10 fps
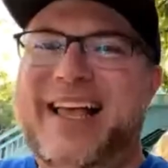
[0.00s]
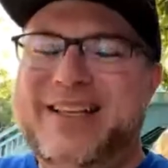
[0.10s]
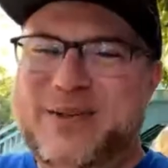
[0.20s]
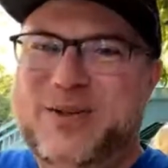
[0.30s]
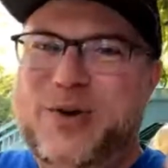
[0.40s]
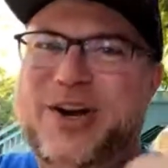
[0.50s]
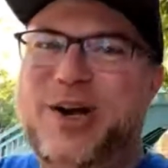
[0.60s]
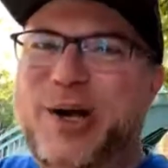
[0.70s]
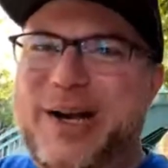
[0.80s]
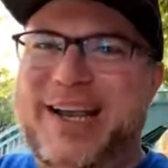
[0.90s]
So I was wearing
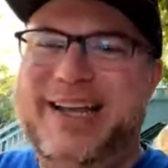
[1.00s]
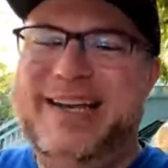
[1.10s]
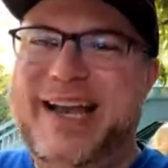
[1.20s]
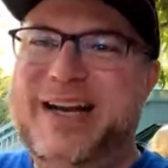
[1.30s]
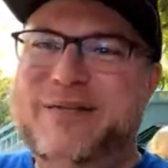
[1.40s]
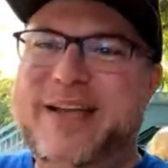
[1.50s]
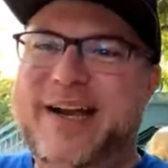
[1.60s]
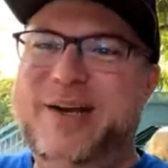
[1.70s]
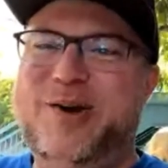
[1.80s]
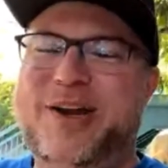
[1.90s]
a hoodie at
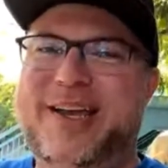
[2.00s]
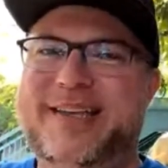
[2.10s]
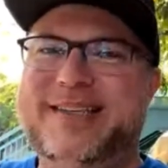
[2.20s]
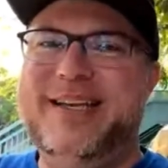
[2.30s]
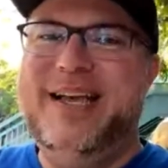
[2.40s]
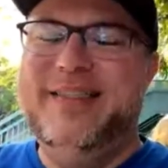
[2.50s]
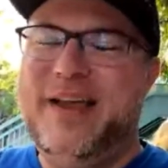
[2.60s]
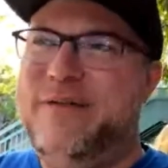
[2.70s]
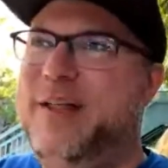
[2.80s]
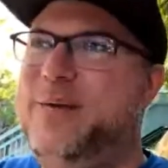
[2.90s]
-9 degrees.
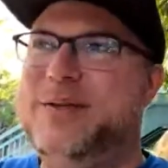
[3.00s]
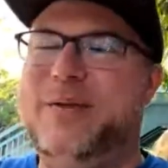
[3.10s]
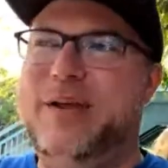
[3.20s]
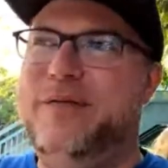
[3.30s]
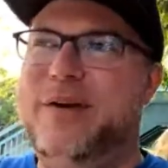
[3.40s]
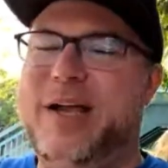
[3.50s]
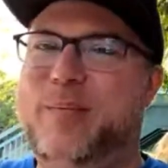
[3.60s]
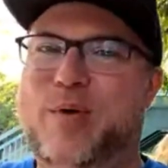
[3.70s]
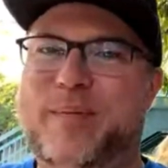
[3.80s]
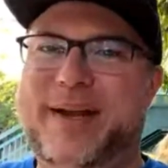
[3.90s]
Thankfully, it was only for a
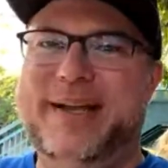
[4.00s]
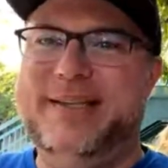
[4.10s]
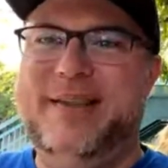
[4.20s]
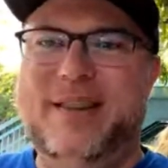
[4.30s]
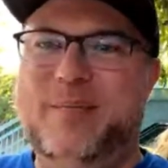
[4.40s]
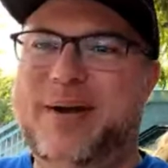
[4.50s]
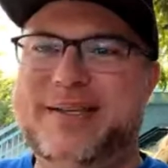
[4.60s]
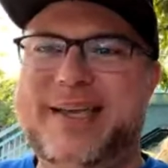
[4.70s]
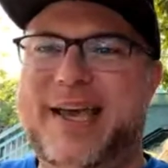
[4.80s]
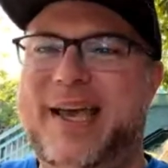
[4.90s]
couple of minutes, and then the
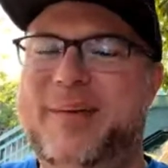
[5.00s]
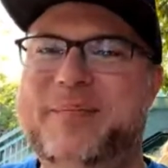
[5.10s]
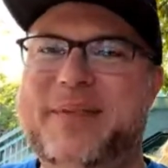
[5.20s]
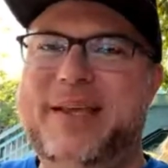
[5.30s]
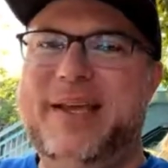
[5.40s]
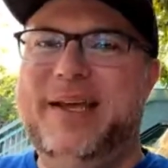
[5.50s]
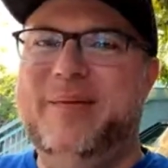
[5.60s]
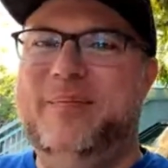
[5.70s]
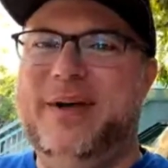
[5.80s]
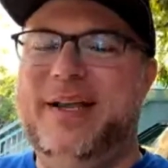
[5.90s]
bus came.
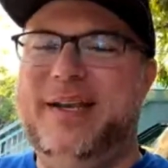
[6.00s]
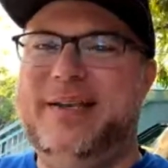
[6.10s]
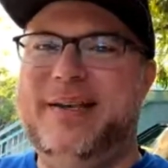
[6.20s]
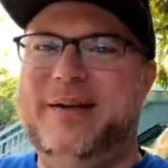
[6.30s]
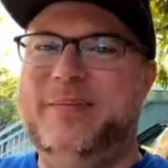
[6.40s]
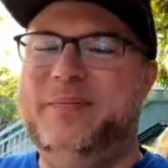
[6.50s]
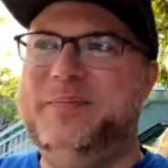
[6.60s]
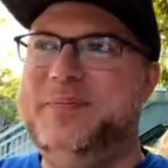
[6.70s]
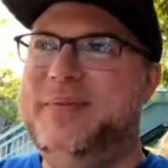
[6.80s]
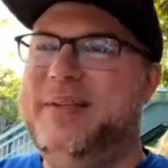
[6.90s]
But
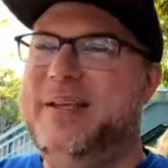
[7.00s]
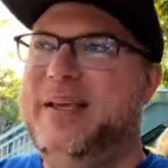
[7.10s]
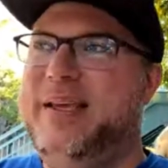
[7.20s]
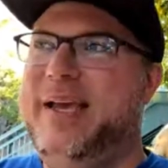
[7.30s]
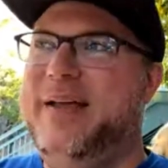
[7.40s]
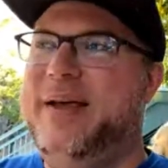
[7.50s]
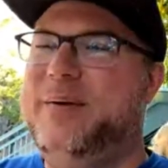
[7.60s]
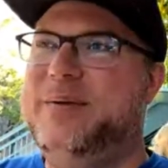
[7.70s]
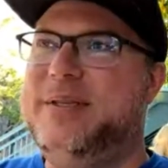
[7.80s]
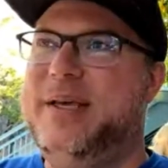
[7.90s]
yeah, that
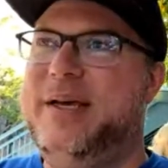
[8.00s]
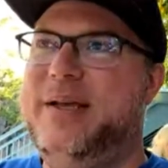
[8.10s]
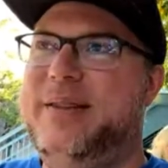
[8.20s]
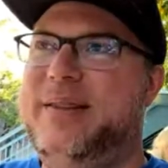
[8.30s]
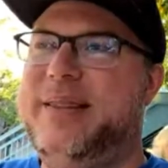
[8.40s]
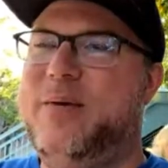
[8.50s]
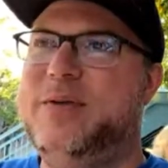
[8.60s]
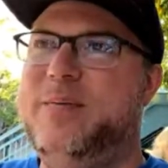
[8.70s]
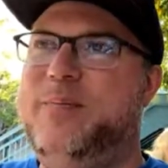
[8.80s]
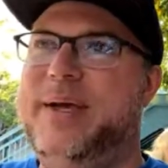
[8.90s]
was
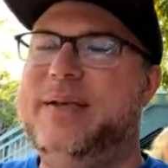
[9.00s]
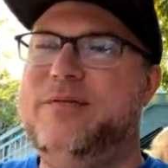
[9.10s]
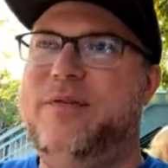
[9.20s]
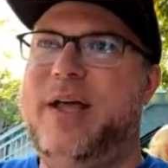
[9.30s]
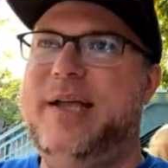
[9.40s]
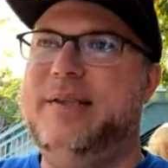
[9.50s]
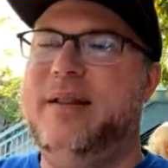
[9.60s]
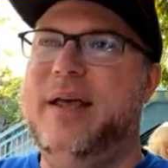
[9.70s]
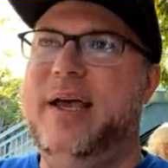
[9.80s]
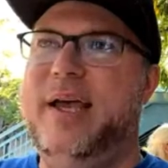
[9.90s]
the biggest flight
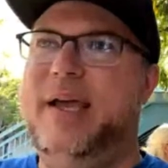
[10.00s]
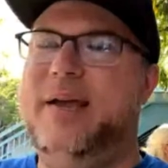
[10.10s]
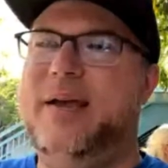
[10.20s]
delay